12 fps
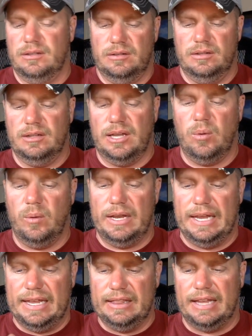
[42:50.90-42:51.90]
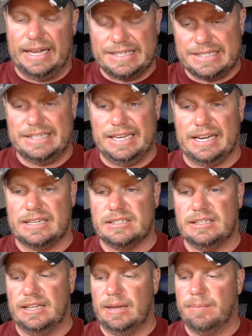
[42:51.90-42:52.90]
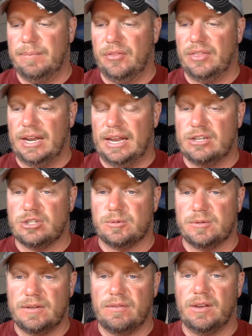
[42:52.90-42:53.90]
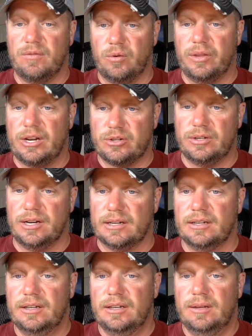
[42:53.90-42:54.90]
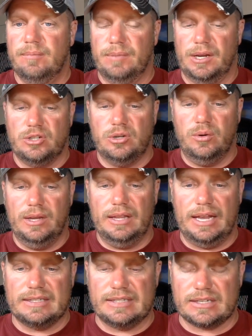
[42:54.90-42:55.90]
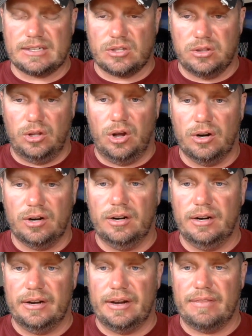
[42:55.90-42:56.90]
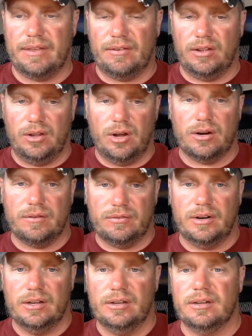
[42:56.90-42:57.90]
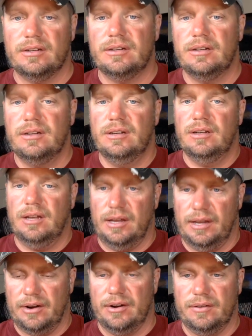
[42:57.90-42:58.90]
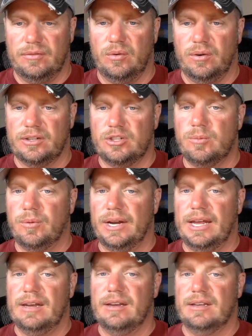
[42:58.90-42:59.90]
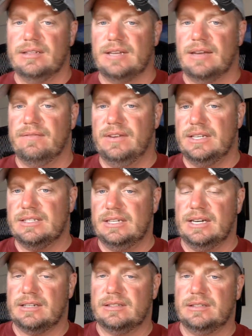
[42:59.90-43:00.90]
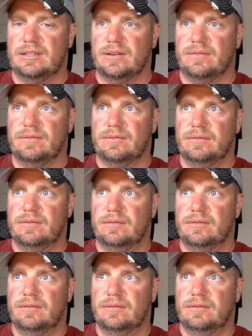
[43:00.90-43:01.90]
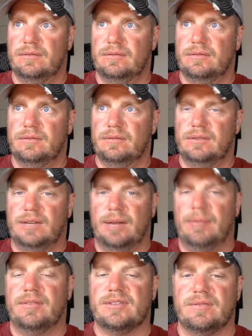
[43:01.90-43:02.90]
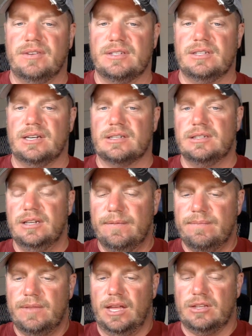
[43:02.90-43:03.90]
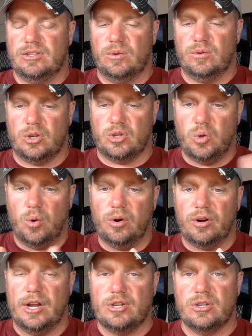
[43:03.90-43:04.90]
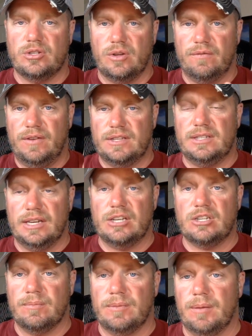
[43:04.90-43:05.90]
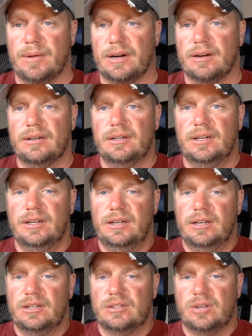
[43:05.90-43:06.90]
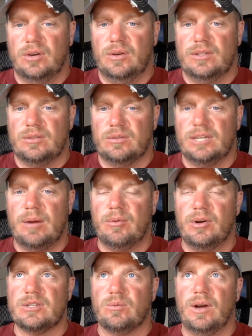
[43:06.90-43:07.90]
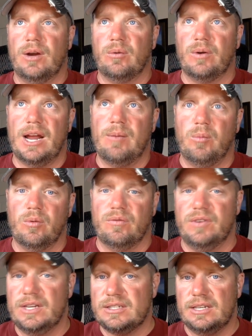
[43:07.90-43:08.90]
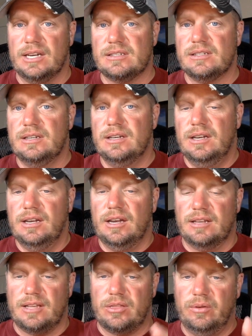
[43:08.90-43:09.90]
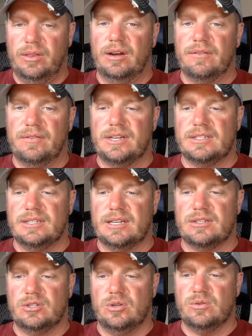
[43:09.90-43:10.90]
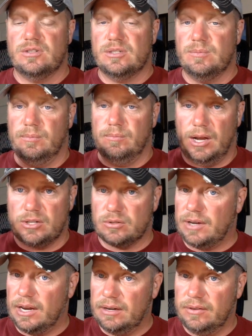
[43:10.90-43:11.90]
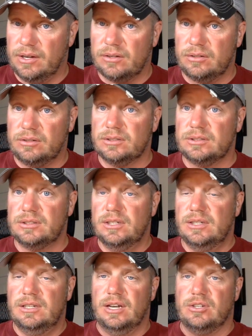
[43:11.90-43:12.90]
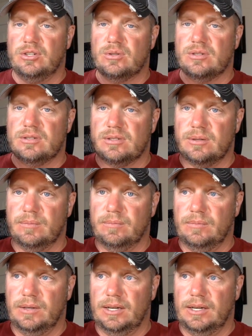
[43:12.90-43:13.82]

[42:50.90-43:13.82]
they went inline six, and they built that engine specifically for that truck because you do inline six, it's longer, and you have to have a longer front hood area for it. 2.8 is a V6, or yeah, I believe it's a V6, and so it's a shorter engine, so it fits in the engine bay better. So it's the same reason why Ram went with V6, because that 3-liter V6 is used in some Maserati vehicles. It's used in some